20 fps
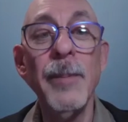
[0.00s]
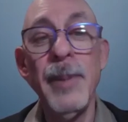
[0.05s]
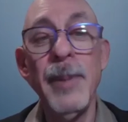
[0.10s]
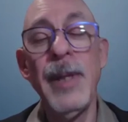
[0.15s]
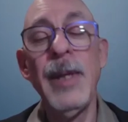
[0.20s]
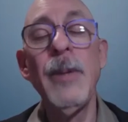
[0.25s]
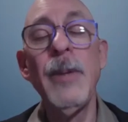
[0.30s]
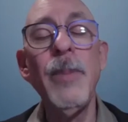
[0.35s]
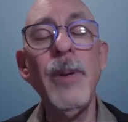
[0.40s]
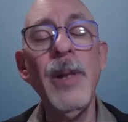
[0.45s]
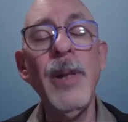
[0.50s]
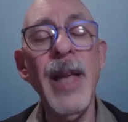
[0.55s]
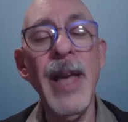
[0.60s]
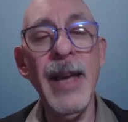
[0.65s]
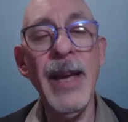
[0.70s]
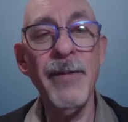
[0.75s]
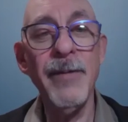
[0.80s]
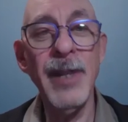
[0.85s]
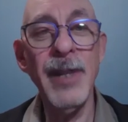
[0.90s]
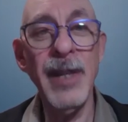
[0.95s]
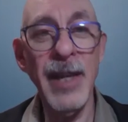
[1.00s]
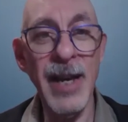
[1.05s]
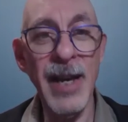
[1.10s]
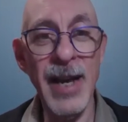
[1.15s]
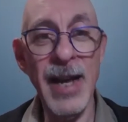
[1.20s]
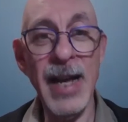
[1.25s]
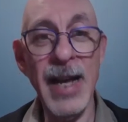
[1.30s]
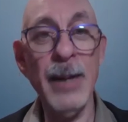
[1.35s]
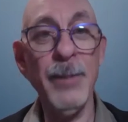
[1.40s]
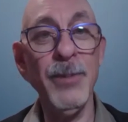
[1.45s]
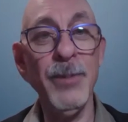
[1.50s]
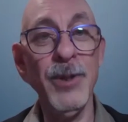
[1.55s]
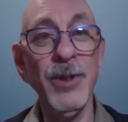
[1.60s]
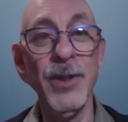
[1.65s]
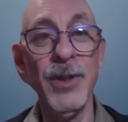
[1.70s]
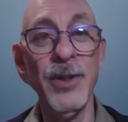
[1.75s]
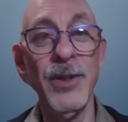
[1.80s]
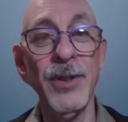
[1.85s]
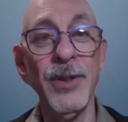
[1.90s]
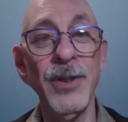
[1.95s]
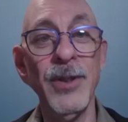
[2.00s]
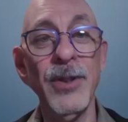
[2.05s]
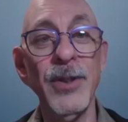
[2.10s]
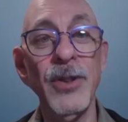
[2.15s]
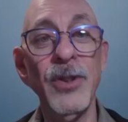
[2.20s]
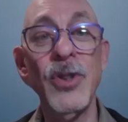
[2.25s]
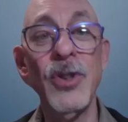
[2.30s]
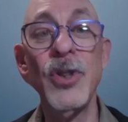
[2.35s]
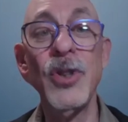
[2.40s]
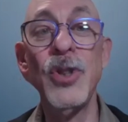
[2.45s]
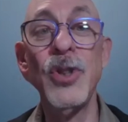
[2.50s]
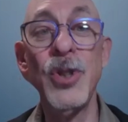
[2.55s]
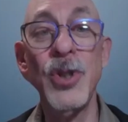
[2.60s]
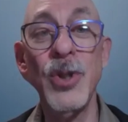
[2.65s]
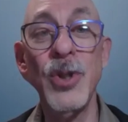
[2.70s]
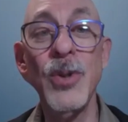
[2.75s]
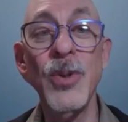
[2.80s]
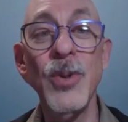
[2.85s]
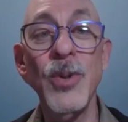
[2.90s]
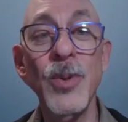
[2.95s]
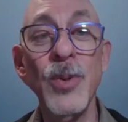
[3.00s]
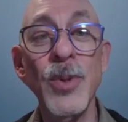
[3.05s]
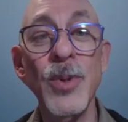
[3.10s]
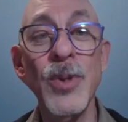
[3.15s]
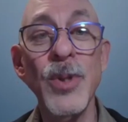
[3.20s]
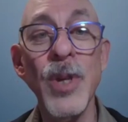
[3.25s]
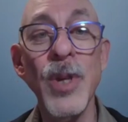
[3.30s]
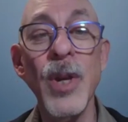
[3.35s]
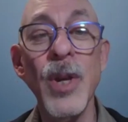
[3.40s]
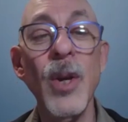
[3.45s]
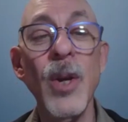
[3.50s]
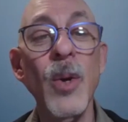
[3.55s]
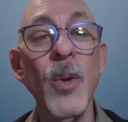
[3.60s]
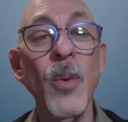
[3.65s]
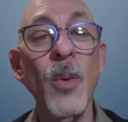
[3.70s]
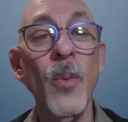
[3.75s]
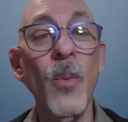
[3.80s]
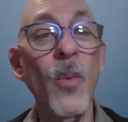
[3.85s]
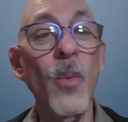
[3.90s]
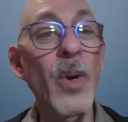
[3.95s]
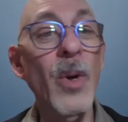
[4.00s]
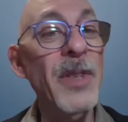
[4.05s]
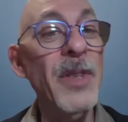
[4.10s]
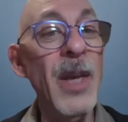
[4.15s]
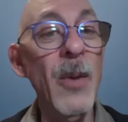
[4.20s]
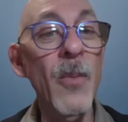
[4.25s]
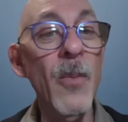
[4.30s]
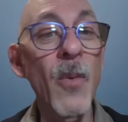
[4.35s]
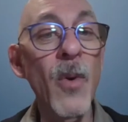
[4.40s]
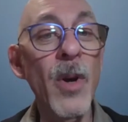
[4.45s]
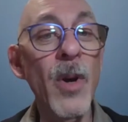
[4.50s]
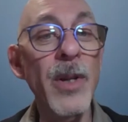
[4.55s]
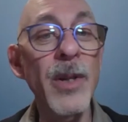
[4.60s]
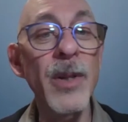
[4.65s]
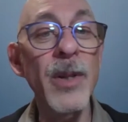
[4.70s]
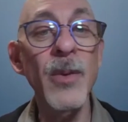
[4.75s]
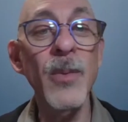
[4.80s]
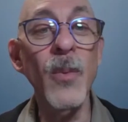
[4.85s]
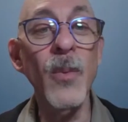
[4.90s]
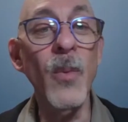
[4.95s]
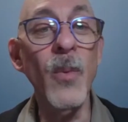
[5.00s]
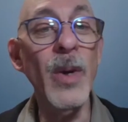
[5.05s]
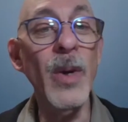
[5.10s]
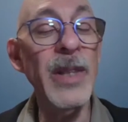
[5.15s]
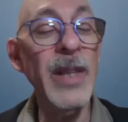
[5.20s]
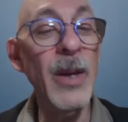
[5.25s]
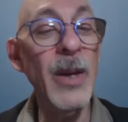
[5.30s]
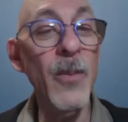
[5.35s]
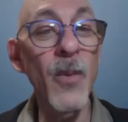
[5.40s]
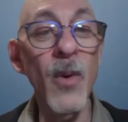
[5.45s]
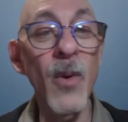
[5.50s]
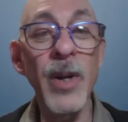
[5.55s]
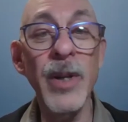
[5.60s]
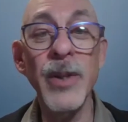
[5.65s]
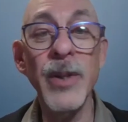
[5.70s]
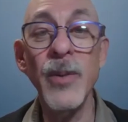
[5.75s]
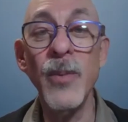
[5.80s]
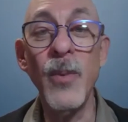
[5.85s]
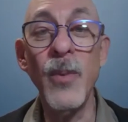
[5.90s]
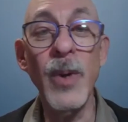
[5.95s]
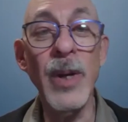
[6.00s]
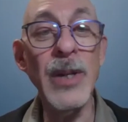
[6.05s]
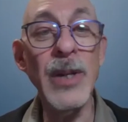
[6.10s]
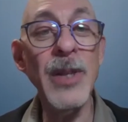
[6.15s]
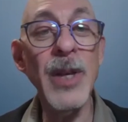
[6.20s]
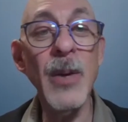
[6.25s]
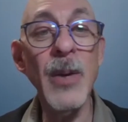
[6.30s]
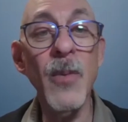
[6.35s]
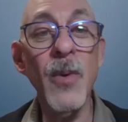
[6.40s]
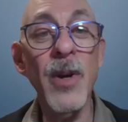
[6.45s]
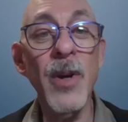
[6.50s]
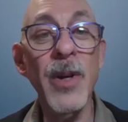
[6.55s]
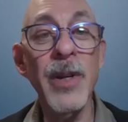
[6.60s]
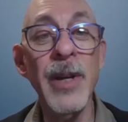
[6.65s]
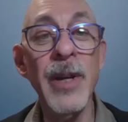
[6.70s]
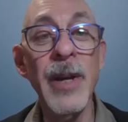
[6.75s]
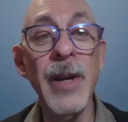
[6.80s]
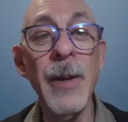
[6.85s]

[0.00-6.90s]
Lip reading: People have the option to choose what they want, when they want, where they want.